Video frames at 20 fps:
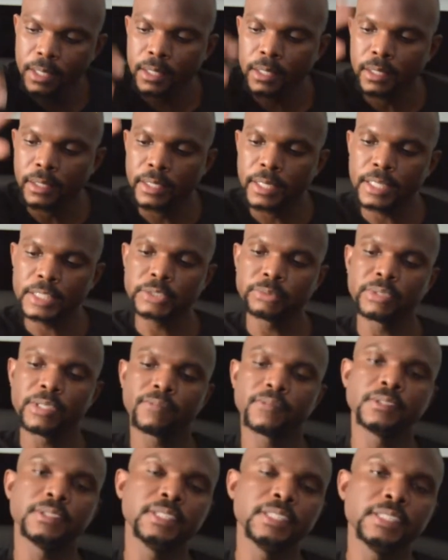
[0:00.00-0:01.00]
Next we
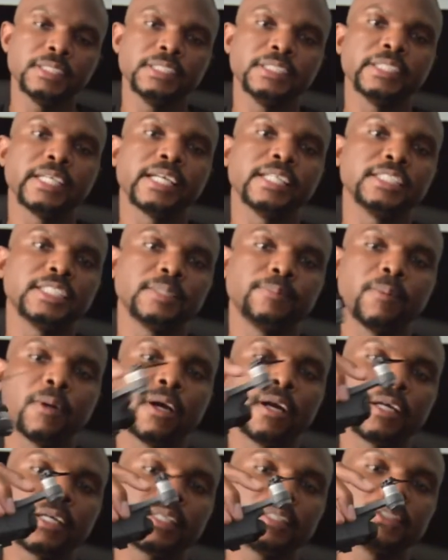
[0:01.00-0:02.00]
have the DJI
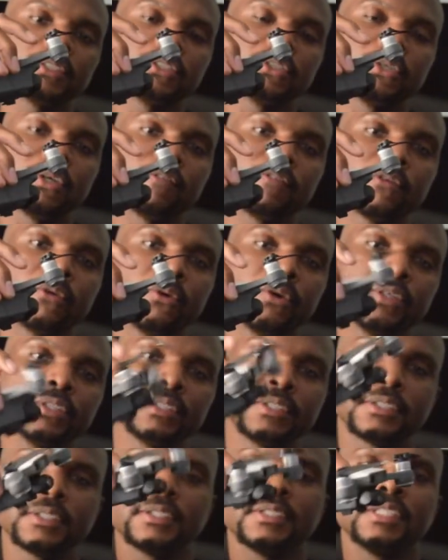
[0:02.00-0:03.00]
Spark. So of
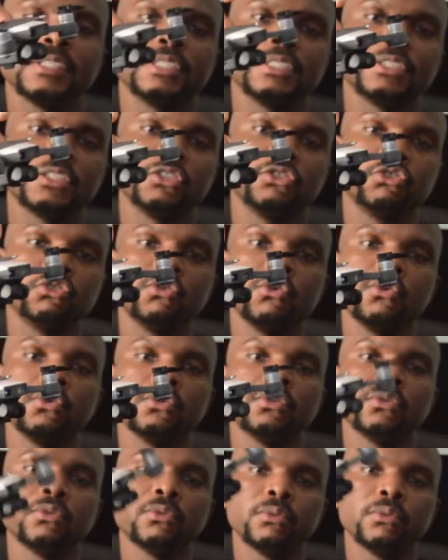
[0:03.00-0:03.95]
course this is a drone.